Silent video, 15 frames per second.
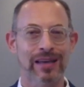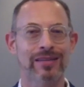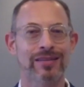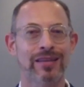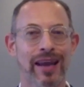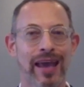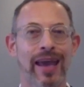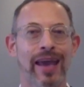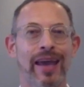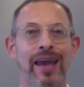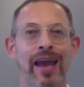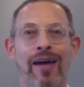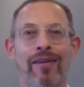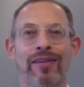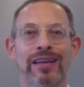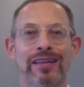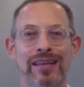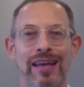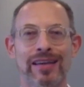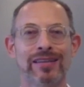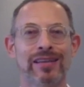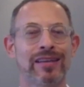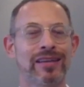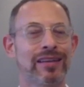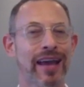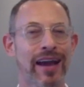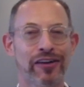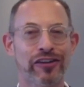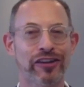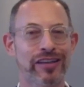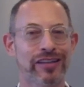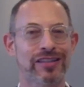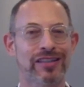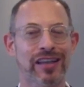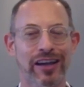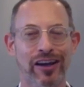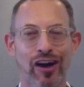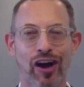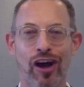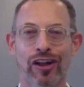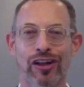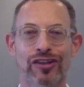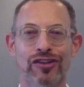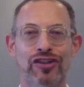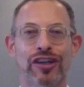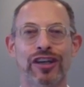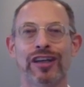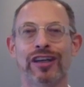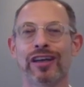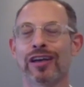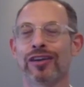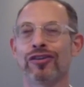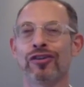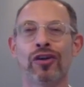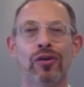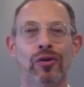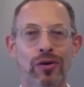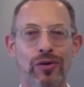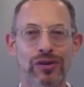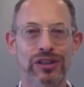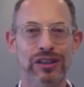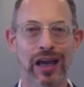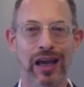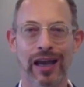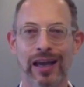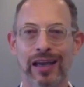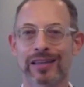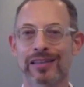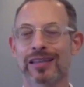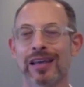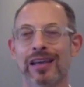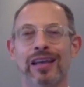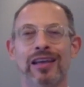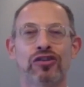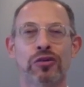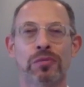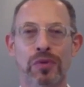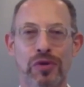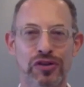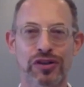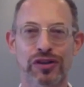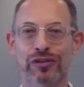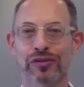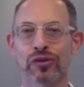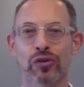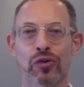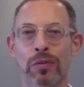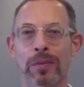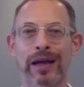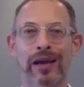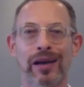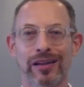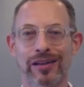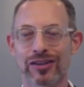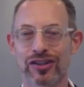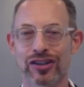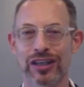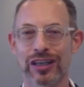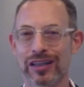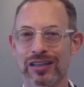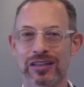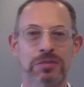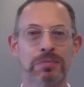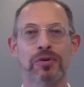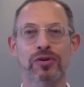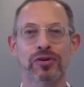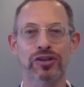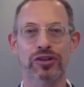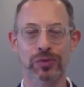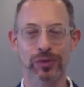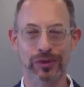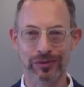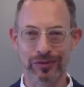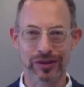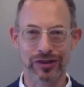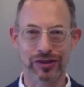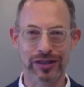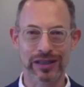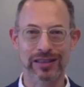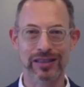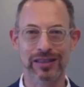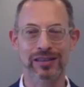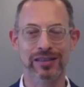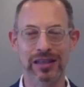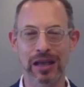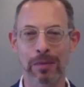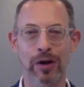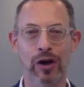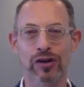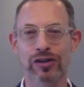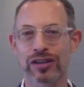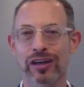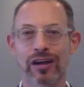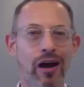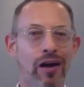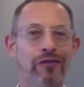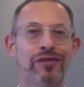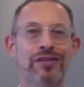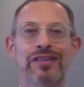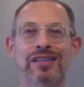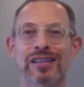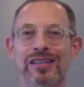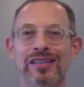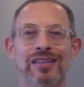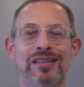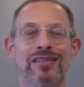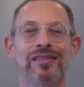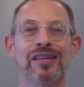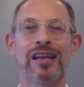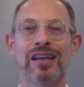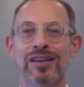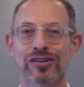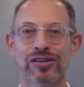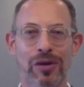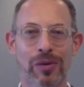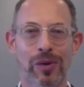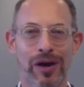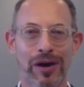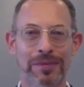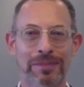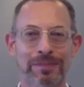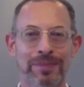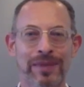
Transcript: Today, having attended countless psychology and neuroscience and interpersonal neurobiology and spiritual retreats and seminars and conferences and so on,